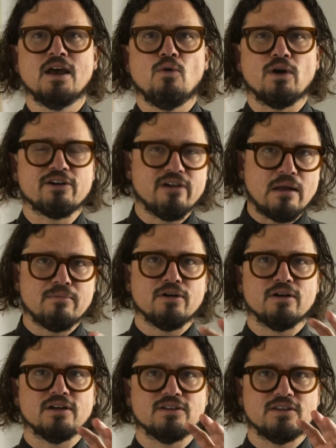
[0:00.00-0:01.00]
What
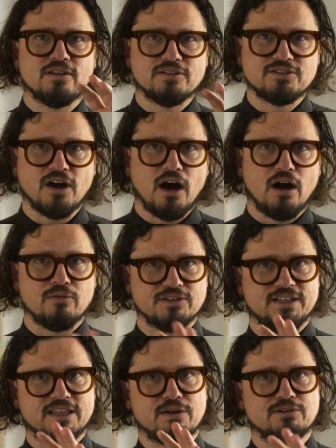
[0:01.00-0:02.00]
Cranmer saw was that there